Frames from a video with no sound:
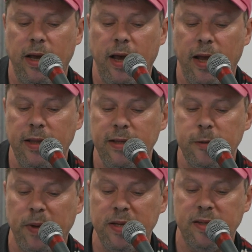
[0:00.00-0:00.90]

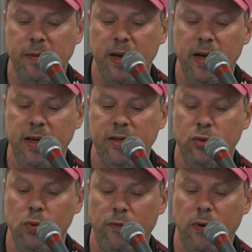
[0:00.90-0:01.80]
indispensable
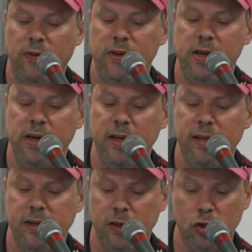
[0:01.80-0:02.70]
issue for the
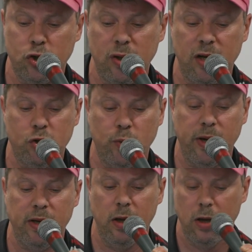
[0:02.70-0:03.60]
international trade